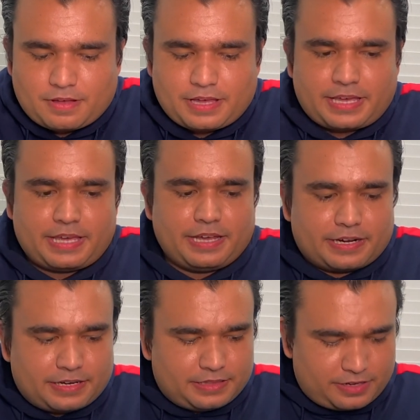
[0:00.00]

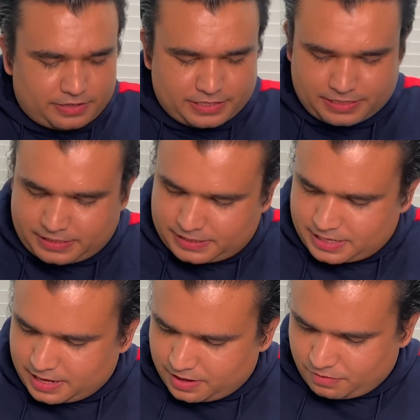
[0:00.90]
Here there is
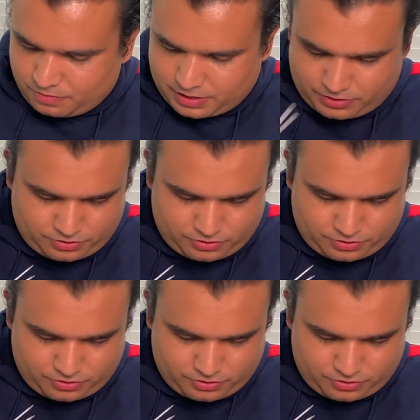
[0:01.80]
one,